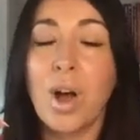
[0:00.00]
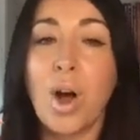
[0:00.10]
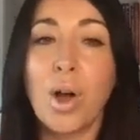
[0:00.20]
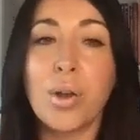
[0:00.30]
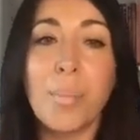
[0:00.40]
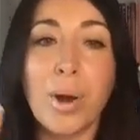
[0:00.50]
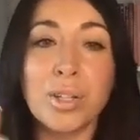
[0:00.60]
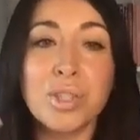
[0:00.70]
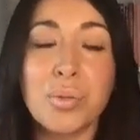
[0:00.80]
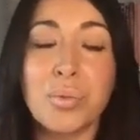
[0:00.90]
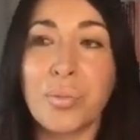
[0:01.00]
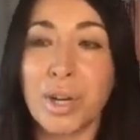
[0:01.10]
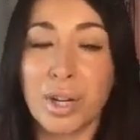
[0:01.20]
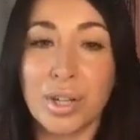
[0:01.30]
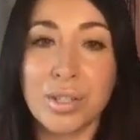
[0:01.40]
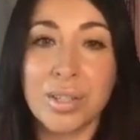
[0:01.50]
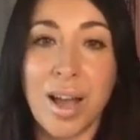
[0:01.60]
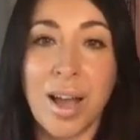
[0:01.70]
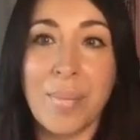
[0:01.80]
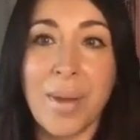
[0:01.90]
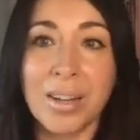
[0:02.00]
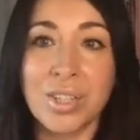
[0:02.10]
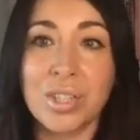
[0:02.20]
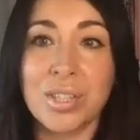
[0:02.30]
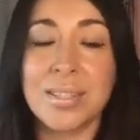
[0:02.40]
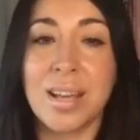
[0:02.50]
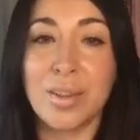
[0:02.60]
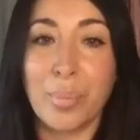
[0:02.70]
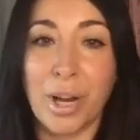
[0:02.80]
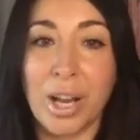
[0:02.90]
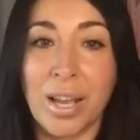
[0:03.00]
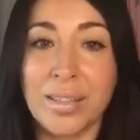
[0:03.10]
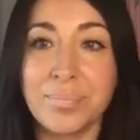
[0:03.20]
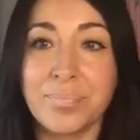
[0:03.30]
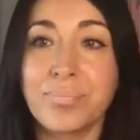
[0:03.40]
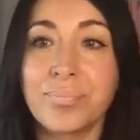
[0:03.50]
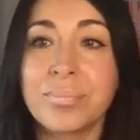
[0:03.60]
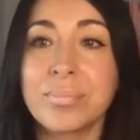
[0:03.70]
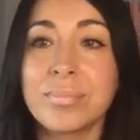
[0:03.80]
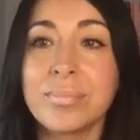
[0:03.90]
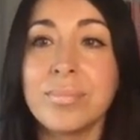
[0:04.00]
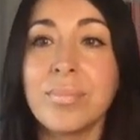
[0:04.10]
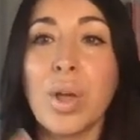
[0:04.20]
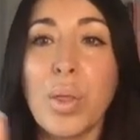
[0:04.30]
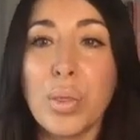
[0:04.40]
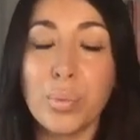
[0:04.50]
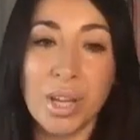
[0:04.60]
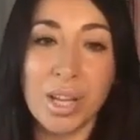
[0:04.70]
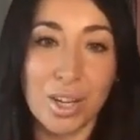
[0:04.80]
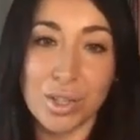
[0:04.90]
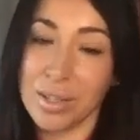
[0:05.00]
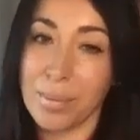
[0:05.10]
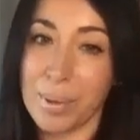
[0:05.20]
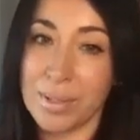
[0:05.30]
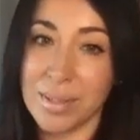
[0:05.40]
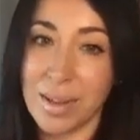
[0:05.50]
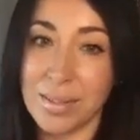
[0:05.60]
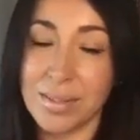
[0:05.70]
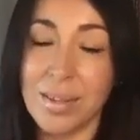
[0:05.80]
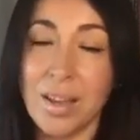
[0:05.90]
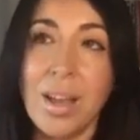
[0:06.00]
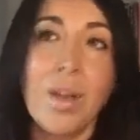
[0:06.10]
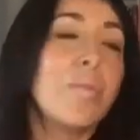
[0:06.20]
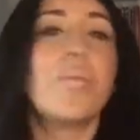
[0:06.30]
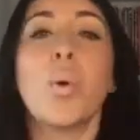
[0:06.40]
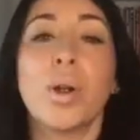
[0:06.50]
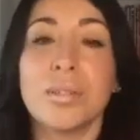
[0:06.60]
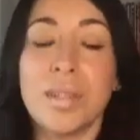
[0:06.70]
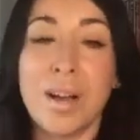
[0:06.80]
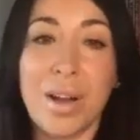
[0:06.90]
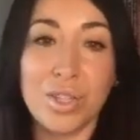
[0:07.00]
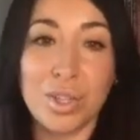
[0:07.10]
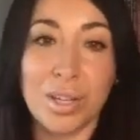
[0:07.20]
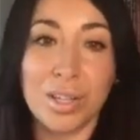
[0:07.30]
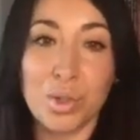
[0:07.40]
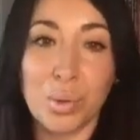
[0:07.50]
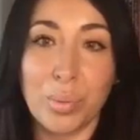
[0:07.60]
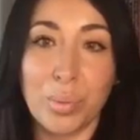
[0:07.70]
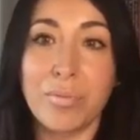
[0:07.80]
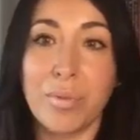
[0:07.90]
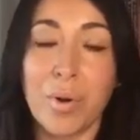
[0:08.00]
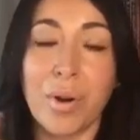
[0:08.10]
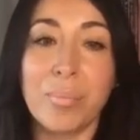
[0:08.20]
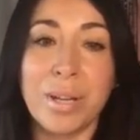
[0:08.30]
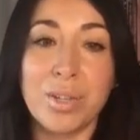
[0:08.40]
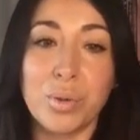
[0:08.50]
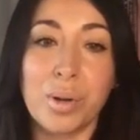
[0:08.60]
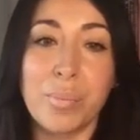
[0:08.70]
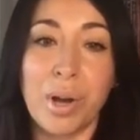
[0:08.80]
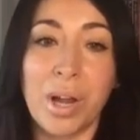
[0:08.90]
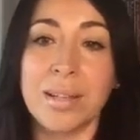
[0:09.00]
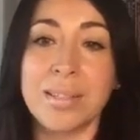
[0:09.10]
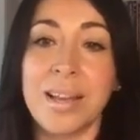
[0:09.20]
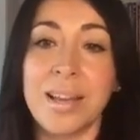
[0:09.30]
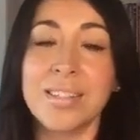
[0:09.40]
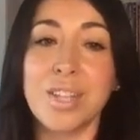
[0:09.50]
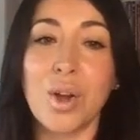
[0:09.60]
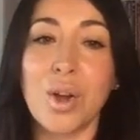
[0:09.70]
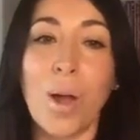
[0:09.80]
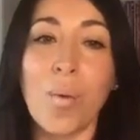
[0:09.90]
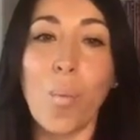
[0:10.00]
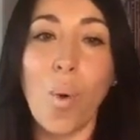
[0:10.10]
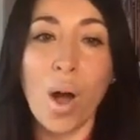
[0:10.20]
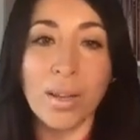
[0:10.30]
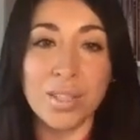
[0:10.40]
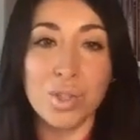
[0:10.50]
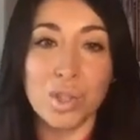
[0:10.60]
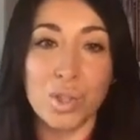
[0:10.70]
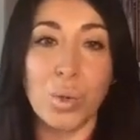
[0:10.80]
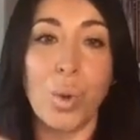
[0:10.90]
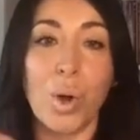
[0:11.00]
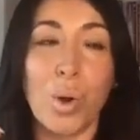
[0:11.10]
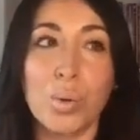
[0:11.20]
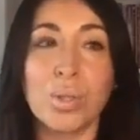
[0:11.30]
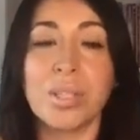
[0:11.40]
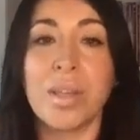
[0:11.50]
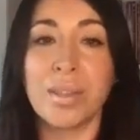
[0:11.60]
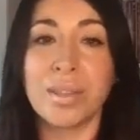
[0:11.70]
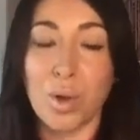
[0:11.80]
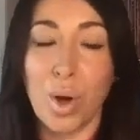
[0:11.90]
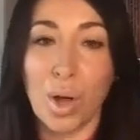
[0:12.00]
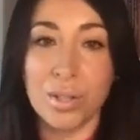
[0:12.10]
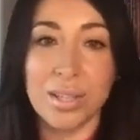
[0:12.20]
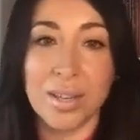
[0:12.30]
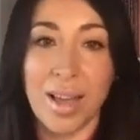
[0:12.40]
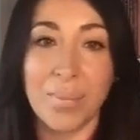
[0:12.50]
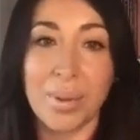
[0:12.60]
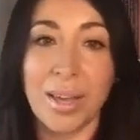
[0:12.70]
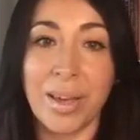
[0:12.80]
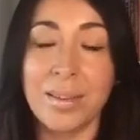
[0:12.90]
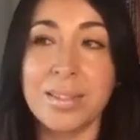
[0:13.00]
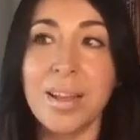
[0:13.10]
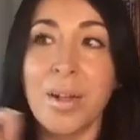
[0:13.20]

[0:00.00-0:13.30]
On March 1st, I'm actually celebrating 3 years in business for Love Ashleyna Jewelry, for my jewelry brand. And so I wanted to host this call today because